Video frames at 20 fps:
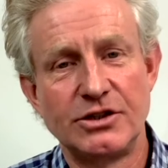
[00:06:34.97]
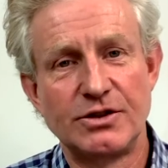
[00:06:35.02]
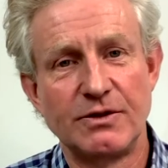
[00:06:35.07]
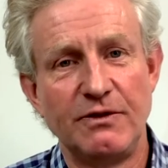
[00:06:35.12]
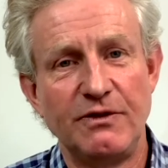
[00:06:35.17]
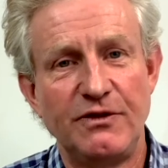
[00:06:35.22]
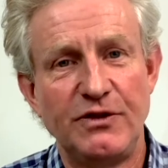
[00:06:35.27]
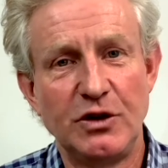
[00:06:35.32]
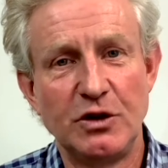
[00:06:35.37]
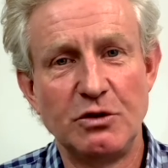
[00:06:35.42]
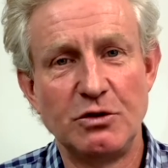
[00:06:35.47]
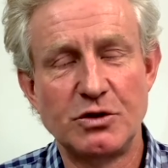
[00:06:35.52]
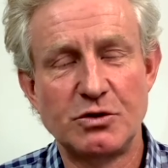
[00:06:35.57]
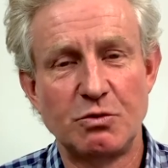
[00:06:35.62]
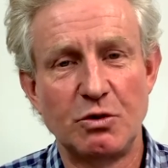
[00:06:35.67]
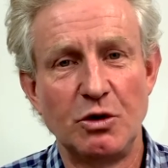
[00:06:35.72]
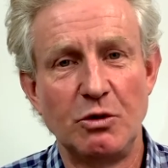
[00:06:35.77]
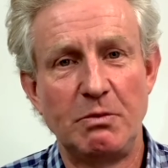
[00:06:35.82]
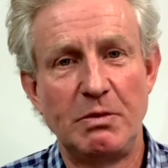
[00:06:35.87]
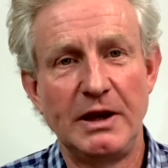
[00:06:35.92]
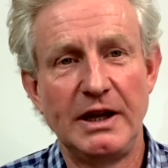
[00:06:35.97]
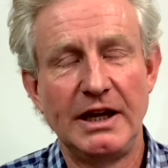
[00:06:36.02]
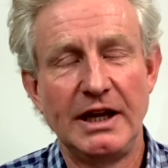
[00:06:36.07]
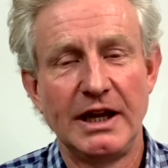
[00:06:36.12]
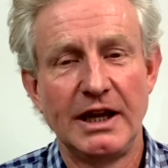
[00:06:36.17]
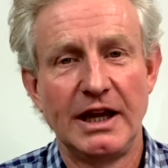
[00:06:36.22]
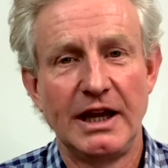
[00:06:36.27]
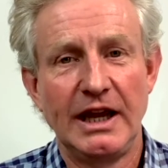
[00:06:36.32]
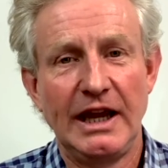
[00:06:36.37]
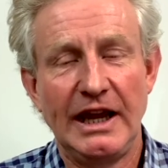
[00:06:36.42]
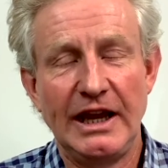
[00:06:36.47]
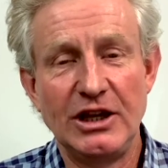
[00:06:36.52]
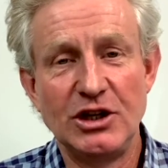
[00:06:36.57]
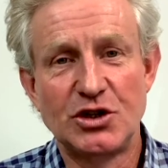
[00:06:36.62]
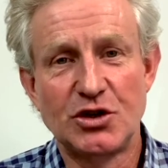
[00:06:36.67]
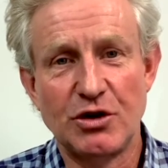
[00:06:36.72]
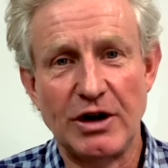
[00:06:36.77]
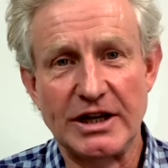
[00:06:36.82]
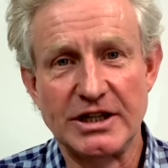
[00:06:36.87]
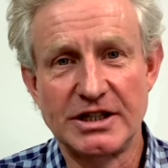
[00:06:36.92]
and viewers will be
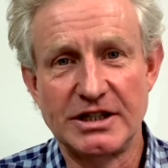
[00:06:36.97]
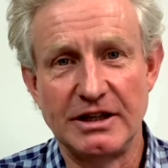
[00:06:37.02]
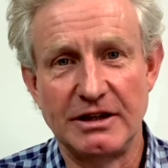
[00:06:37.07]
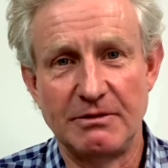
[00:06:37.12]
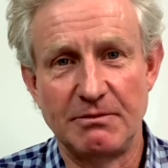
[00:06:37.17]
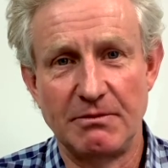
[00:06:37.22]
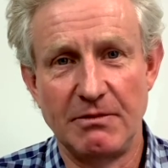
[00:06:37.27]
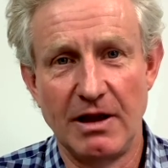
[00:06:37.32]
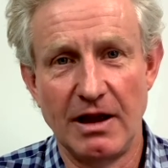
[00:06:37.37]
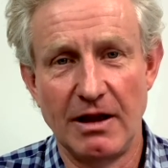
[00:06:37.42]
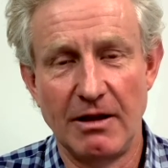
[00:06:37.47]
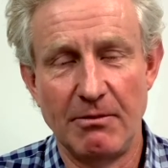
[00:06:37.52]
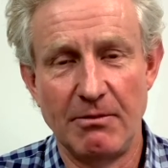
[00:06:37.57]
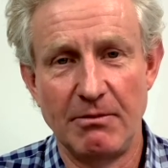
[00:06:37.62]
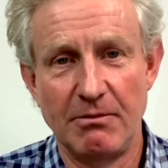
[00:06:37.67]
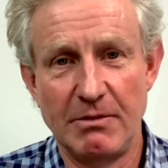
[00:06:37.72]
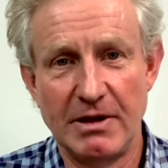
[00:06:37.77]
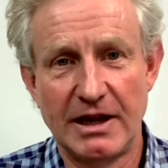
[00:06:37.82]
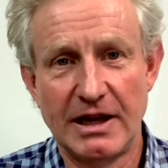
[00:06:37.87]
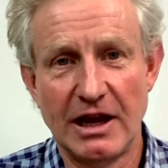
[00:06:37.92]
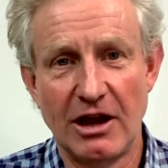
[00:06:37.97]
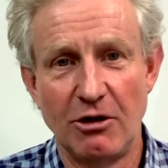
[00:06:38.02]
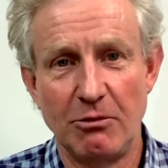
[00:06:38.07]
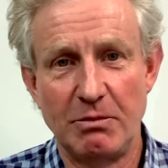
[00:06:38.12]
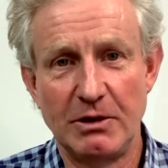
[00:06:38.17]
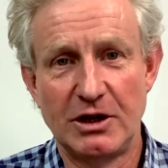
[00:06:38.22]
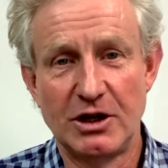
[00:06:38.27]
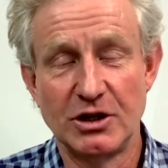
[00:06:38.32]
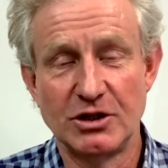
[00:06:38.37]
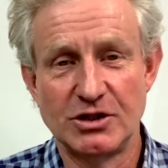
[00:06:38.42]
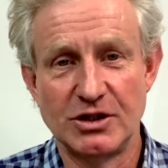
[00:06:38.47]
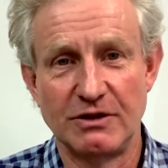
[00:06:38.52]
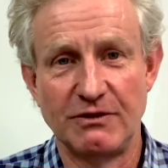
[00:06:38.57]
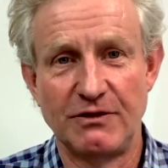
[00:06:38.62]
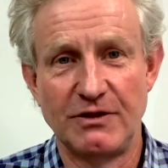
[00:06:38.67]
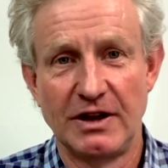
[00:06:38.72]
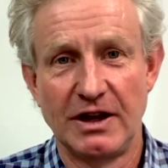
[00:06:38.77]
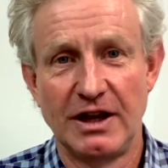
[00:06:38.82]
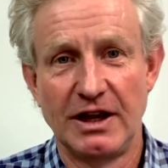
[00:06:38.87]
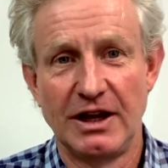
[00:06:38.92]
interested, Michal, because
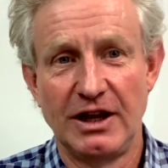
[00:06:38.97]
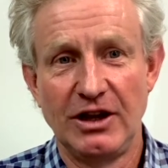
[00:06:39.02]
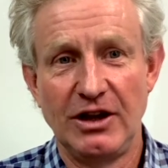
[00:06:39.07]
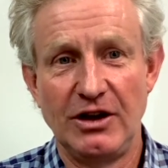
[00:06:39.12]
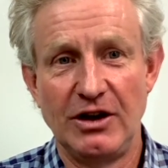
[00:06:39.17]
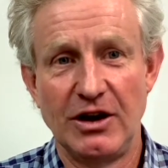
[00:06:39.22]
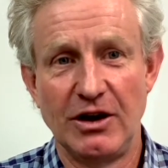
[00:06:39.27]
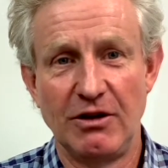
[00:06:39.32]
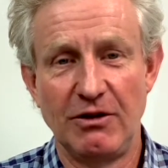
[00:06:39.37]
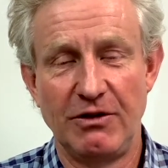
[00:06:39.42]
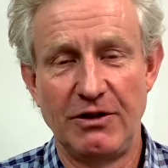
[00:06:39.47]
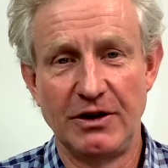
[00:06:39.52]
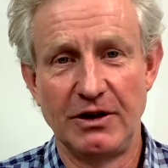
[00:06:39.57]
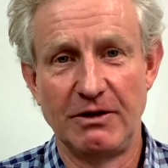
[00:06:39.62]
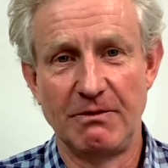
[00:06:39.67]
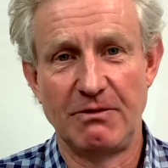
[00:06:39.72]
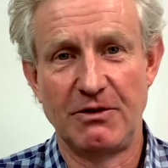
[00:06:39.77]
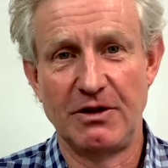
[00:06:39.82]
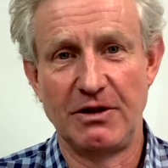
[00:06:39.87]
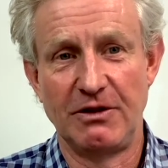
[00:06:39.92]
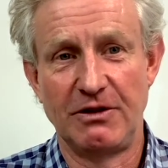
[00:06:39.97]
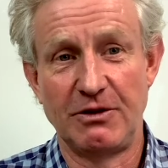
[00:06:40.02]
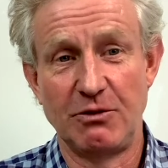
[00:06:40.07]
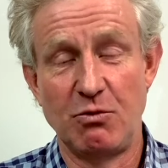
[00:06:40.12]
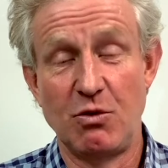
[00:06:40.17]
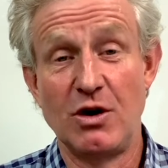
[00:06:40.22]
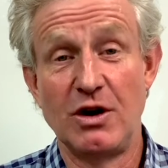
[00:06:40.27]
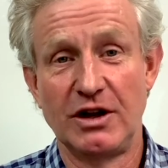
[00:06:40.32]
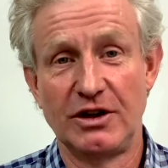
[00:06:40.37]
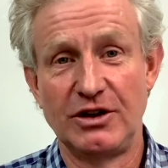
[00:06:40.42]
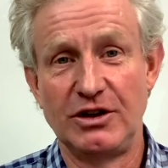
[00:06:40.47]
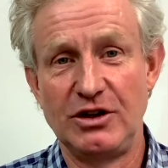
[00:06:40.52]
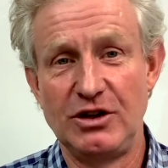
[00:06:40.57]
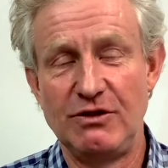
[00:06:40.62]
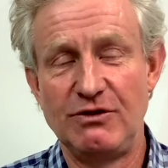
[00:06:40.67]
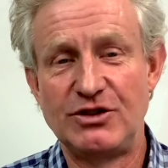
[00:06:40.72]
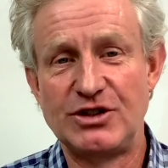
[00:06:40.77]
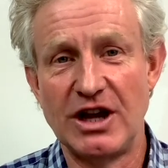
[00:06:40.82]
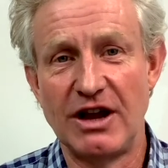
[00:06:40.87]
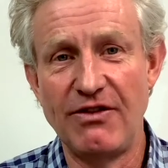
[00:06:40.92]
of the work that
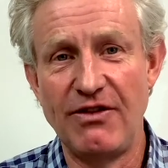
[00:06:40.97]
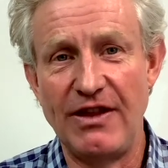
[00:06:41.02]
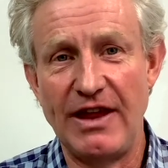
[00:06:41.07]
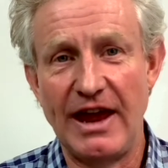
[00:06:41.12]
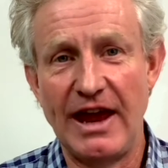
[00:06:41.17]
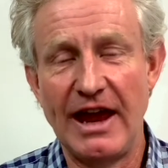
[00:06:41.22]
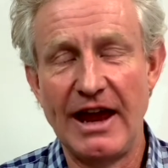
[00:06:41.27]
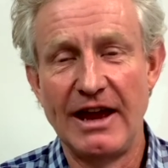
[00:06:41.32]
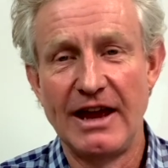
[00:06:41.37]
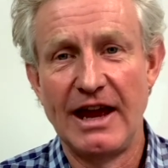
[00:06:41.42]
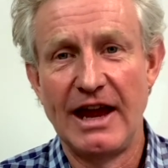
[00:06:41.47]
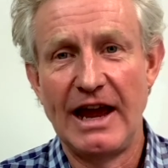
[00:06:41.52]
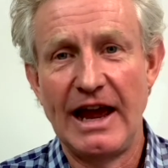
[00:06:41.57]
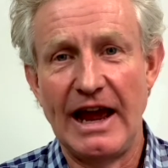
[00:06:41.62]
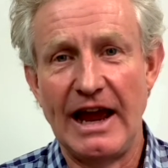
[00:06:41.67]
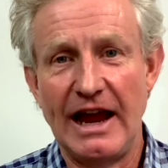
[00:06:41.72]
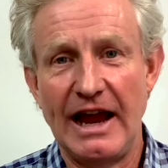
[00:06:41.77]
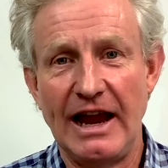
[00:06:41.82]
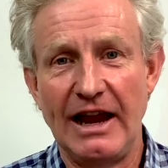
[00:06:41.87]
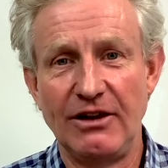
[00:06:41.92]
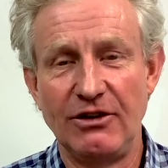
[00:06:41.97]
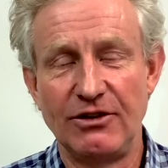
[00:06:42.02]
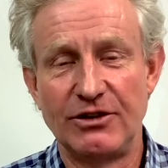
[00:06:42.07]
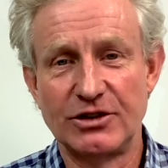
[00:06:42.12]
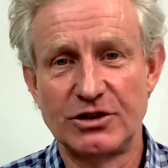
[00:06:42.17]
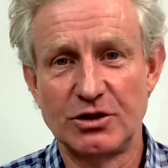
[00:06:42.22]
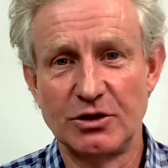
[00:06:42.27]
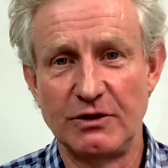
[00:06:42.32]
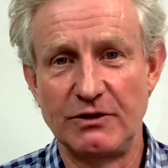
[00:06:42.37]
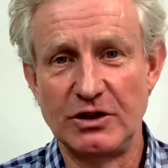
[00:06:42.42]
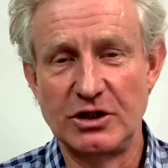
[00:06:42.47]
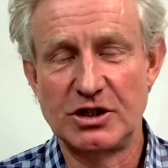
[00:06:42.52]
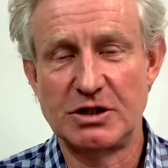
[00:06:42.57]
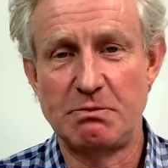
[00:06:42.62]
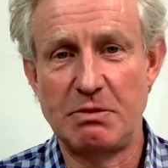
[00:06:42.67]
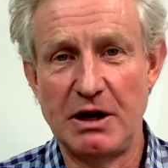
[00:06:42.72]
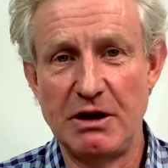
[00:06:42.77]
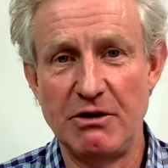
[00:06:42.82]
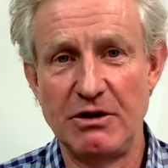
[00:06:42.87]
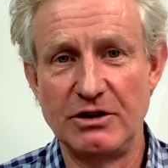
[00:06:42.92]
you've done there and the sort of
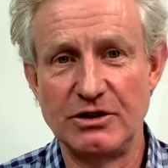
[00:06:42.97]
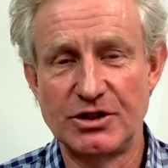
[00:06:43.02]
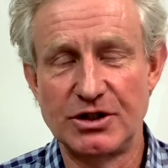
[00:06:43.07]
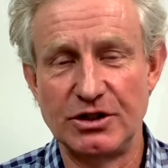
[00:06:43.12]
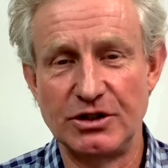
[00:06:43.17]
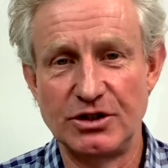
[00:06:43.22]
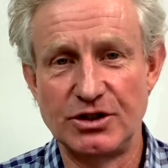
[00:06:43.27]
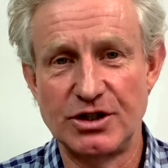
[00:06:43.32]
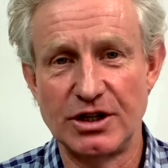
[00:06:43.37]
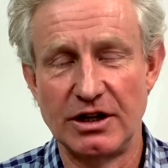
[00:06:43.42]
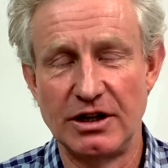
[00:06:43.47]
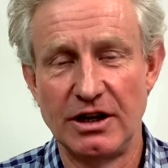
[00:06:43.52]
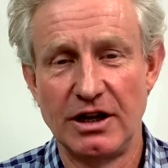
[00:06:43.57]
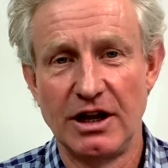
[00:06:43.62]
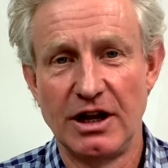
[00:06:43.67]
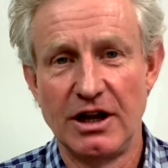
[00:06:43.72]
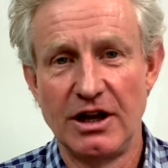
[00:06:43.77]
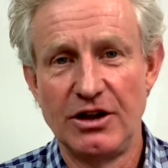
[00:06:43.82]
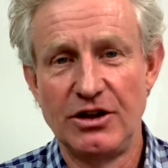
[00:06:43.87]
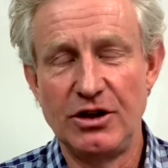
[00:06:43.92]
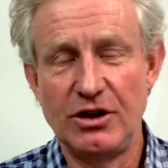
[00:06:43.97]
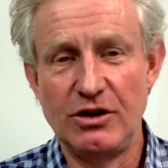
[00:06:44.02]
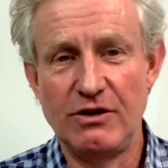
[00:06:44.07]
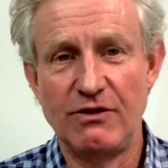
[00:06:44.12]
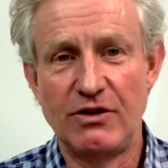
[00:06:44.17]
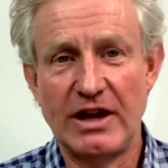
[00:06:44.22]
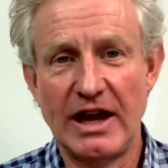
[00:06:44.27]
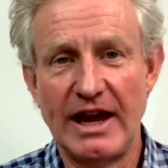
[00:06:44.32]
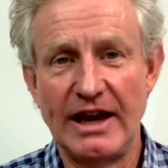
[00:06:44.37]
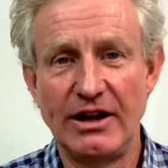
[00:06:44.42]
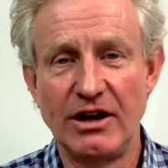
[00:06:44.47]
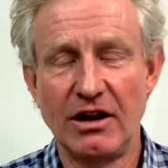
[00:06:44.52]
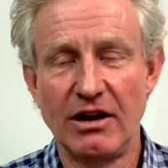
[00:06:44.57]
experience that you've gained.